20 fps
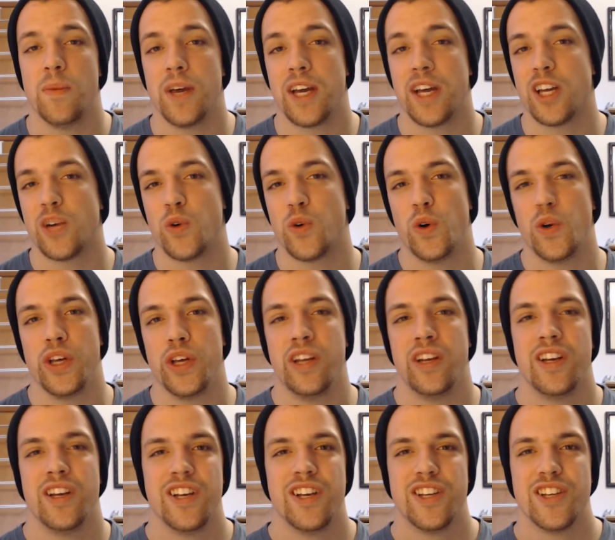I can quote it
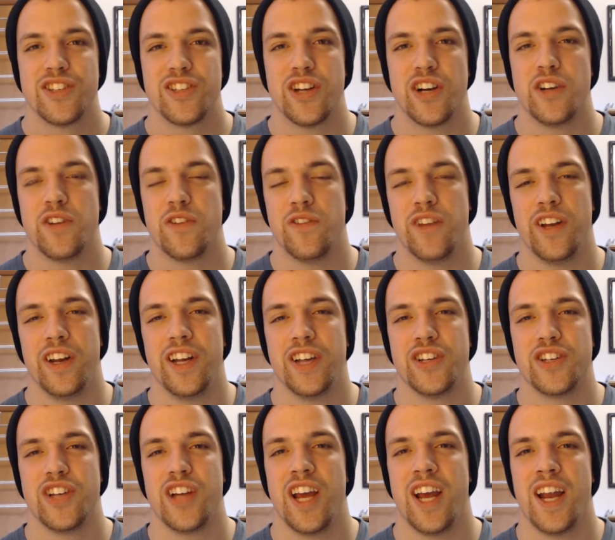start to
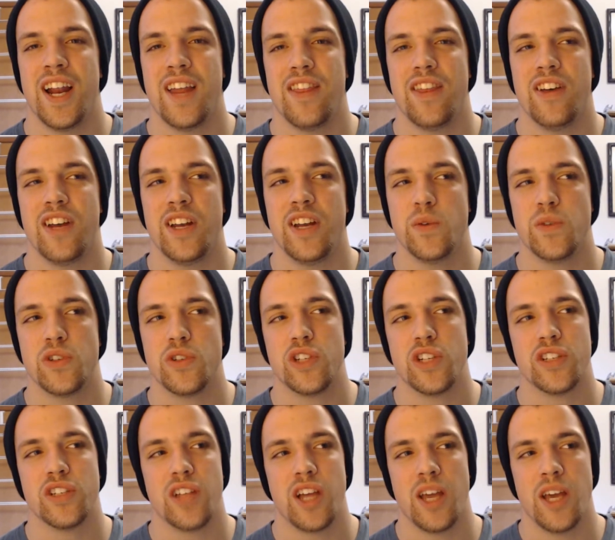finish, and I thought it was
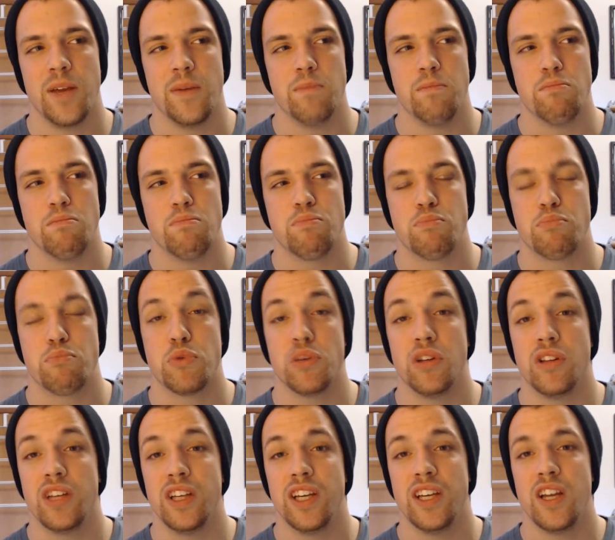just a
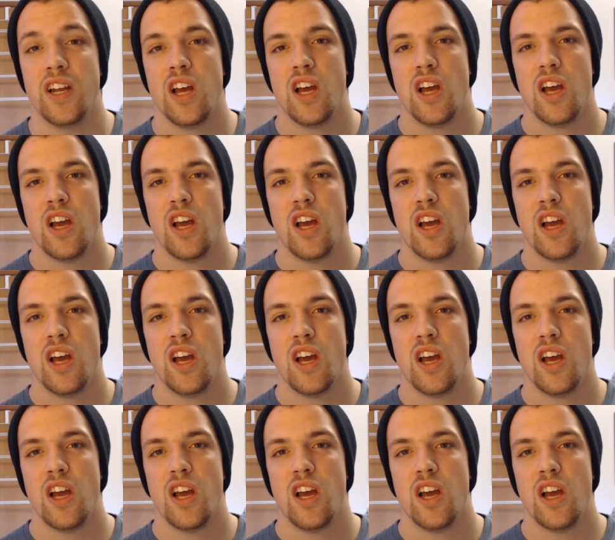brilliant,